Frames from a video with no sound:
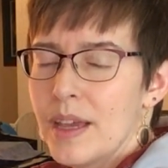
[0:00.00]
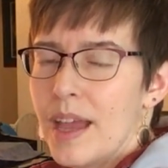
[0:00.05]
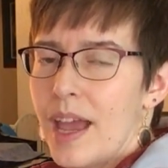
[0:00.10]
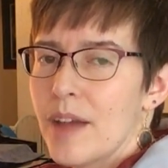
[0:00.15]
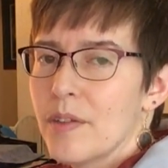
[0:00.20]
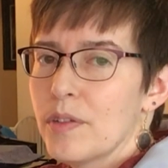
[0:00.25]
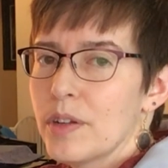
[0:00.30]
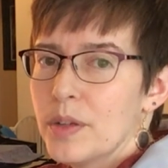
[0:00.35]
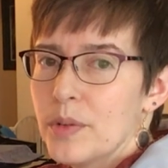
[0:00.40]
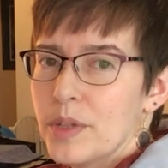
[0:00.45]

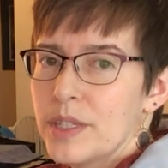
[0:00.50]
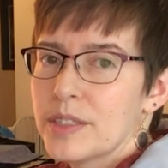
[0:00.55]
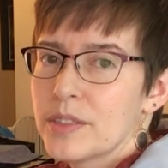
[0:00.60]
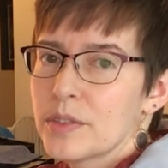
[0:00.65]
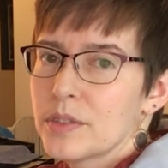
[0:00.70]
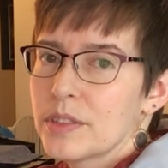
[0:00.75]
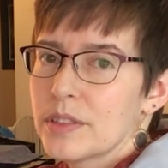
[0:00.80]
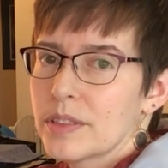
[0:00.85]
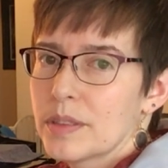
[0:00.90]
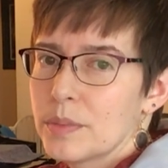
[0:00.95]
Every arranger
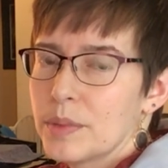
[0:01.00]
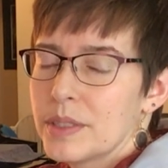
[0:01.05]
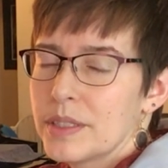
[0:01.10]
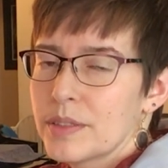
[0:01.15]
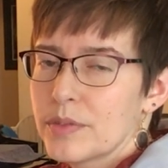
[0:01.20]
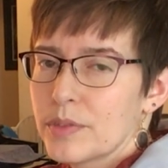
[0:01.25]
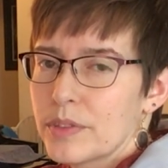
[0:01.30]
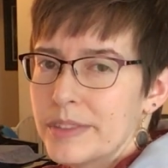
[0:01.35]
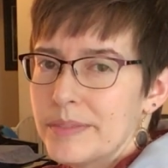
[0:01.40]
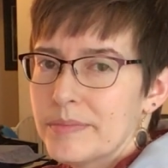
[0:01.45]
is a little bit
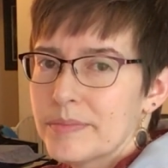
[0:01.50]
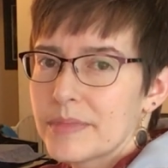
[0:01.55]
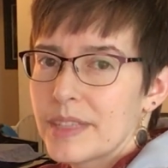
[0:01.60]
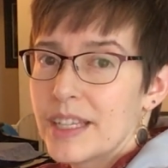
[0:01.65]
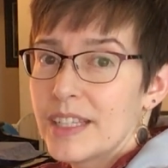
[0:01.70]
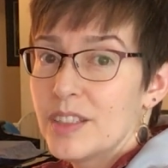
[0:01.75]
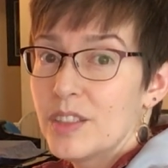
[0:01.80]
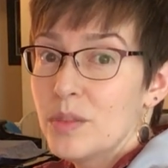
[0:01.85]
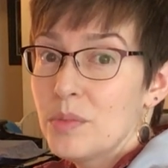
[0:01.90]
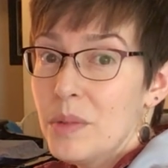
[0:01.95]
different,
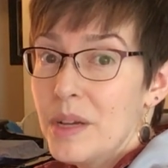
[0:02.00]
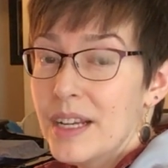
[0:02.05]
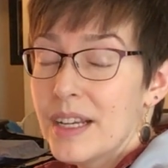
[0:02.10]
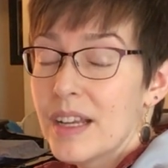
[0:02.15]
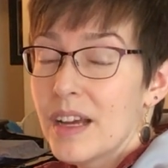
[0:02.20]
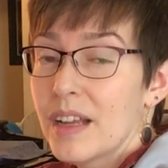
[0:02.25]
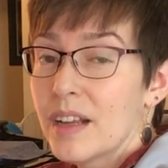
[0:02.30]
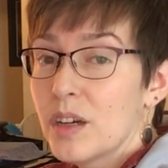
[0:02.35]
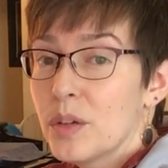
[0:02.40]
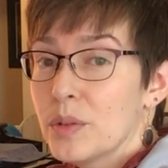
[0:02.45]
and you might
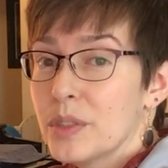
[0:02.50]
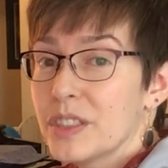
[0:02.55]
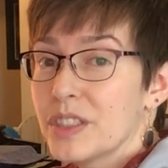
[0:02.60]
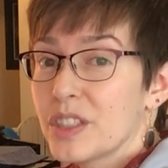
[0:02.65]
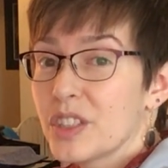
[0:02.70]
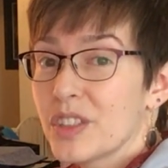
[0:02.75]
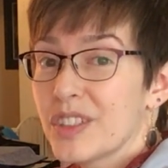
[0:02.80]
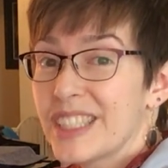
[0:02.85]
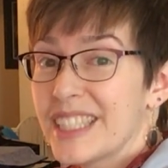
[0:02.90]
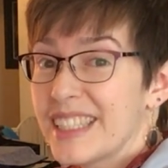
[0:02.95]
not always
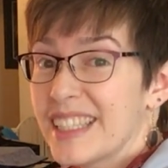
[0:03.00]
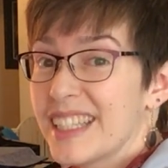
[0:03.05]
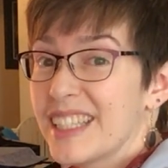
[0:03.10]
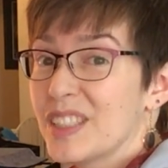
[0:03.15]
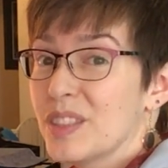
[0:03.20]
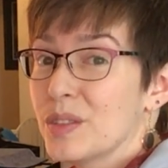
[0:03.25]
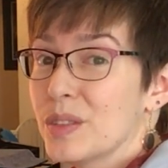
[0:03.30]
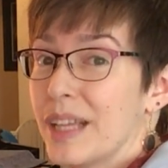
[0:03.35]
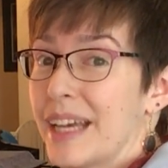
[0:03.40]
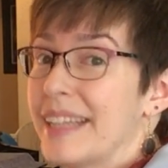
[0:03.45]
agree that
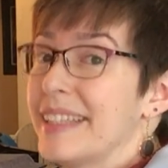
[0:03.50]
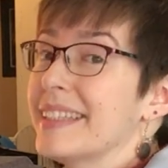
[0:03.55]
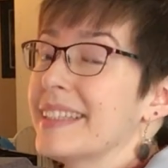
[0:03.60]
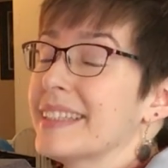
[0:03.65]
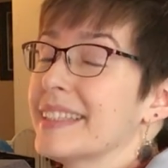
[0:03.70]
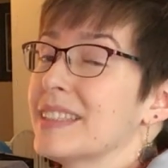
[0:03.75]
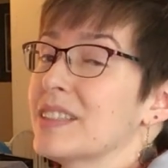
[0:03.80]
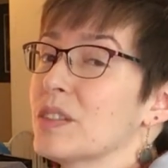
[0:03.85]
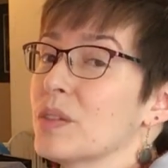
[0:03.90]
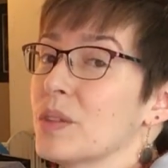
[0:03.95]
you like
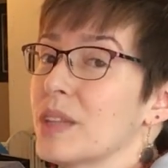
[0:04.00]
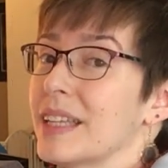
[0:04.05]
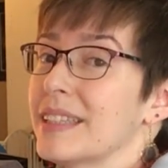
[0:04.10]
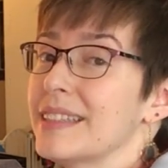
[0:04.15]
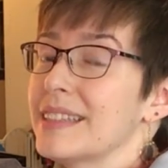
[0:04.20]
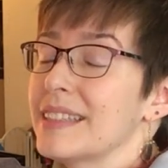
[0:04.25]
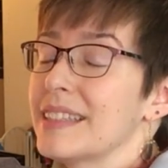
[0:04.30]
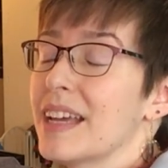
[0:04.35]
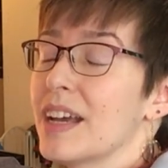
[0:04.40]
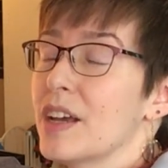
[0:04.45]
it. So that's
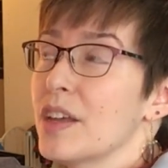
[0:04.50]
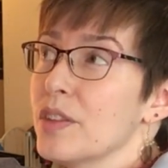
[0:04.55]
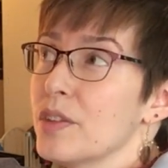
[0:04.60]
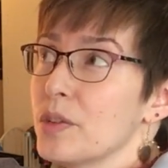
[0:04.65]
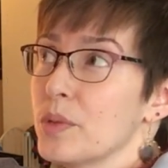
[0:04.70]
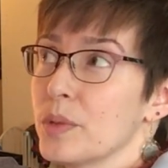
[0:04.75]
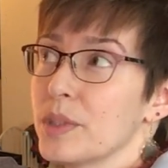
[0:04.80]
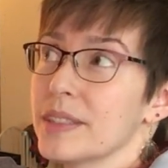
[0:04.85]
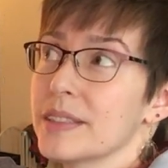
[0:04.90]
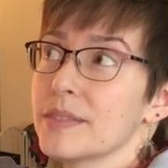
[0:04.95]
the other
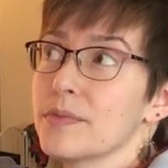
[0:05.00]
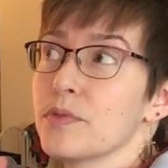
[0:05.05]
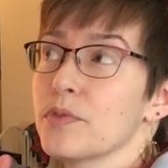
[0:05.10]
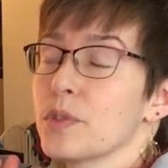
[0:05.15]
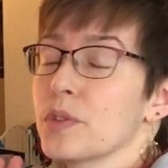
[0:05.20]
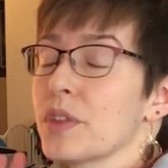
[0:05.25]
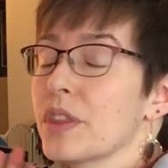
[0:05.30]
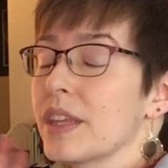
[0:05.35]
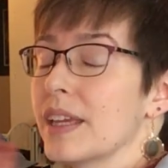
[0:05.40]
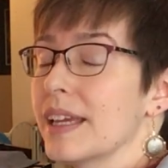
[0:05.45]
reason
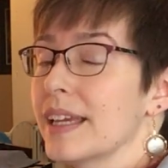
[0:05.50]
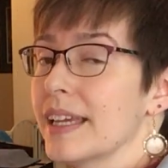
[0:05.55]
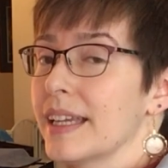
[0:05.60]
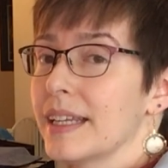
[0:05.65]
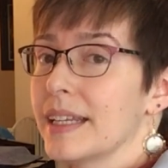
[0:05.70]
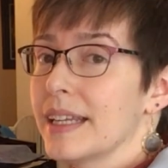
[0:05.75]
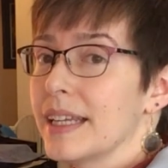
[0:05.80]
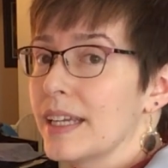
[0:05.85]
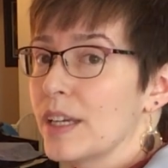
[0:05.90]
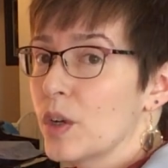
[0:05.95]
for
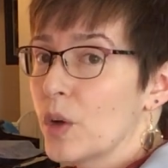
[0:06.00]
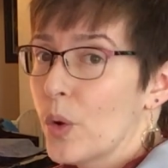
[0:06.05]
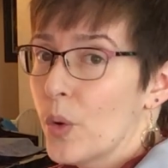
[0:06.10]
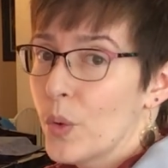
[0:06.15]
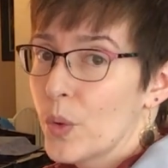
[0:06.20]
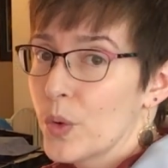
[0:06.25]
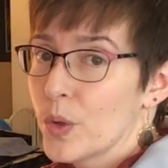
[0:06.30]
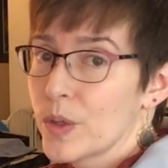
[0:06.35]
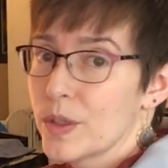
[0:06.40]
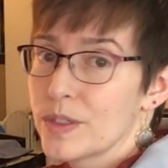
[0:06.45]
thinking in
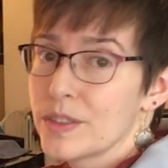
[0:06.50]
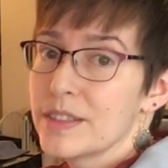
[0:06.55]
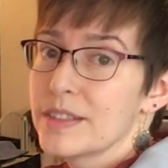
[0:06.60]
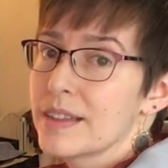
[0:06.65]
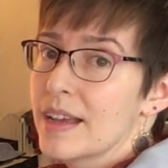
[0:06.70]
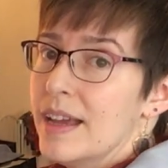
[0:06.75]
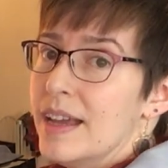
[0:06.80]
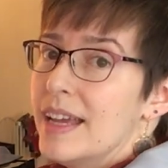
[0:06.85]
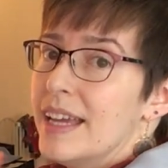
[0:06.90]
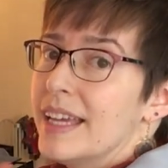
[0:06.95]
chords.
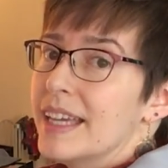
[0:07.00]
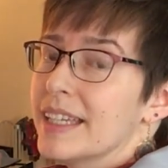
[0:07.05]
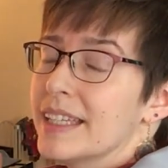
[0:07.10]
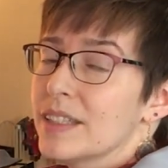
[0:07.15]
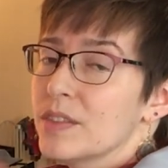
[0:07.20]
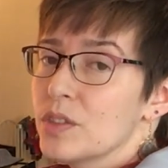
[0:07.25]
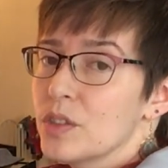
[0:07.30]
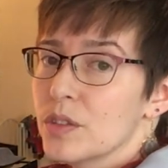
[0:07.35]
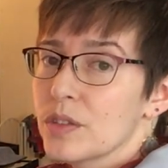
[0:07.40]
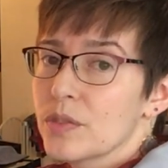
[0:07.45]
It
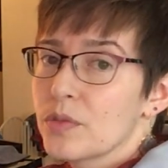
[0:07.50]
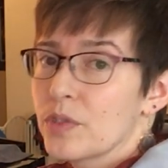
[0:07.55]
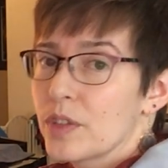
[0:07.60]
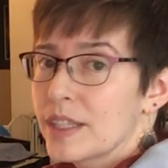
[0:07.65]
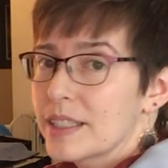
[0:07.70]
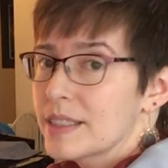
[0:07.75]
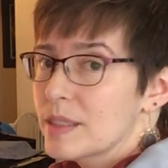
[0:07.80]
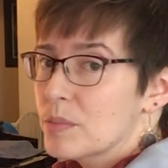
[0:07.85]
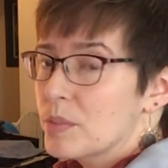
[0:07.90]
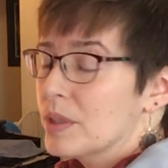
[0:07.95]
gives you the
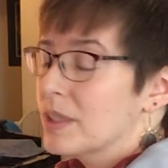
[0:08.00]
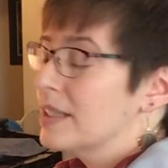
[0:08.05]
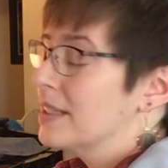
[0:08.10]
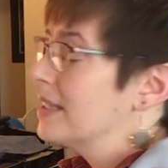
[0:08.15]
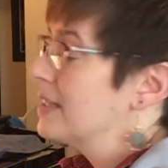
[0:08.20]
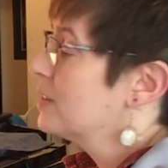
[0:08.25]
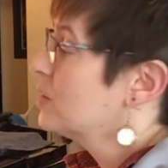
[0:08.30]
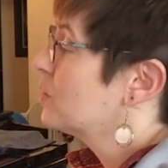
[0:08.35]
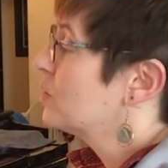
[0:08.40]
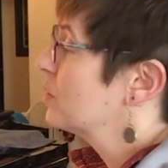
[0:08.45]

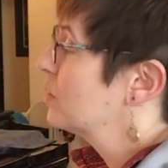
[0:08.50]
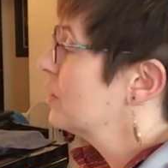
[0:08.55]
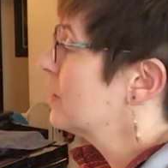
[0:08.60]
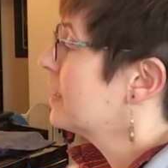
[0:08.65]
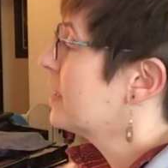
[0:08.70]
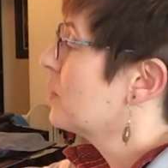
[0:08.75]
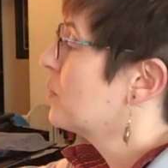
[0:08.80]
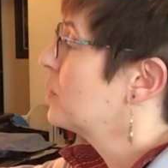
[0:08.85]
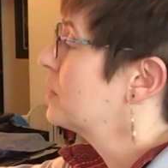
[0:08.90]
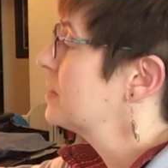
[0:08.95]
flexibility to look
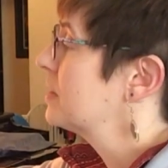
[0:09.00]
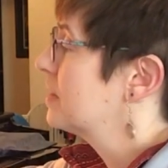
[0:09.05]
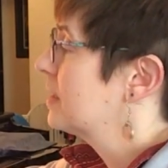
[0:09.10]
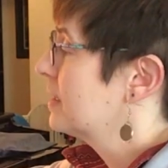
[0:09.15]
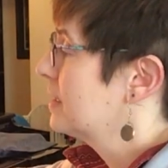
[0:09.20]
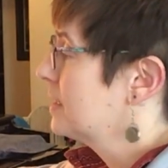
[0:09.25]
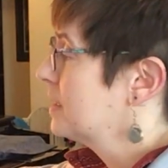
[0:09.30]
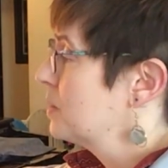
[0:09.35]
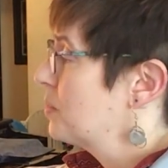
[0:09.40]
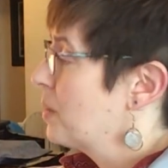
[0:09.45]
at what's
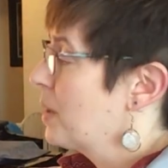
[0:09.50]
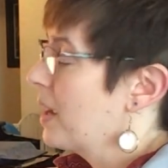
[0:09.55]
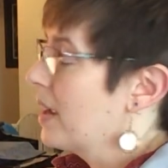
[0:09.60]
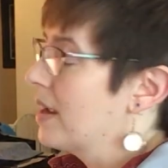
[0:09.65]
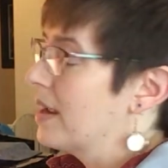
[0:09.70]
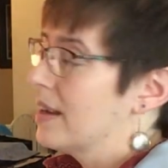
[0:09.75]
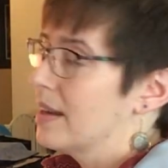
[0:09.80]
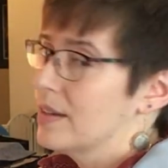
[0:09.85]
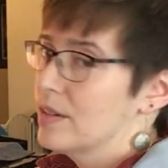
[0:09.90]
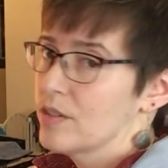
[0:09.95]
on this
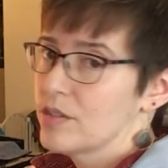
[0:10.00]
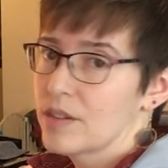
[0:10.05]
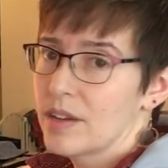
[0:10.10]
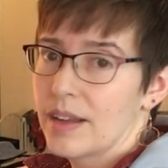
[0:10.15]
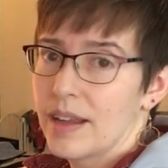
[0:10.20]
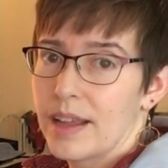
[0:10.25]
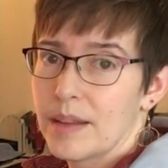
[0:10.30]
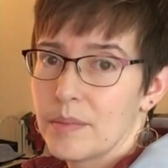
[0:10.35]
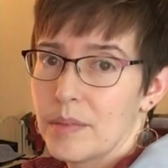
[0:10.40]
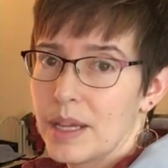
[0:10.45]
page
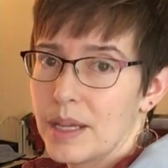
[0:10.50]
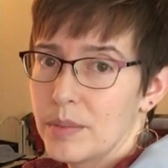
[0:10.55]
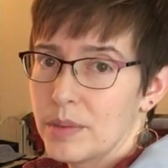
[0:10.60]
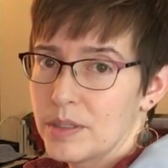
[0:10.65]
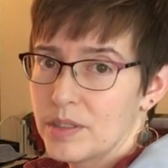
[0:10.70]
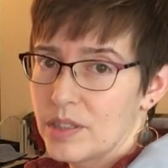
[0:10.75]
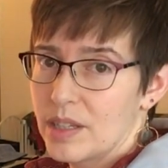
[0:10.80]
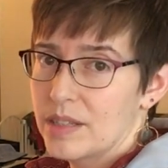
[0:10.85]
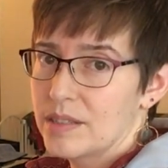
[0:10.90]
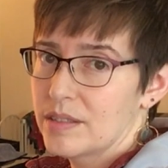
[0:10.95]
and maybe
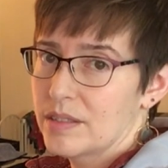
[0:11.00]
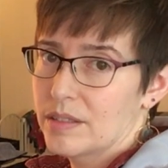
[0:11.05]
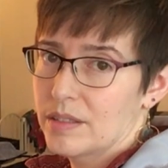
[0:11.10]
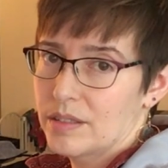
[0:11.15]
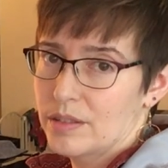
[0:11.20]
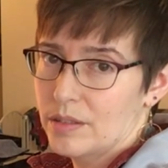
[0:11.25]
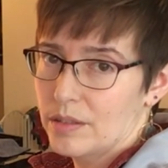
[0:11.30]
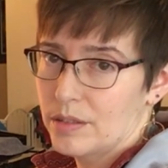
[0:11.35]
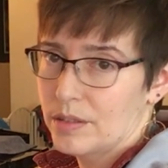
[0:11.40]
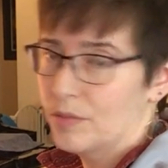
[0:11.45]
change it a
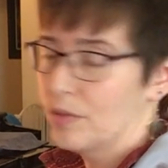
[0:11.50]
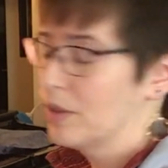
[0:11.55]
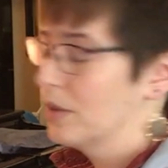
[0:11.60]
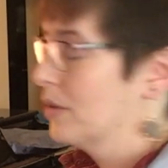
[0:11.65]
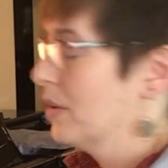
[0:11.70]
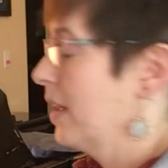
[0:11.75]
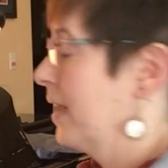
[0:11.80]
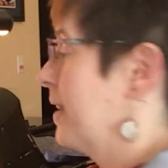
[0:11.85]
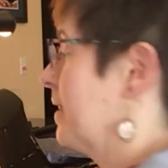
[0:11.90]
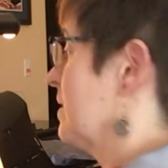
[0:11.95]
little if you don't like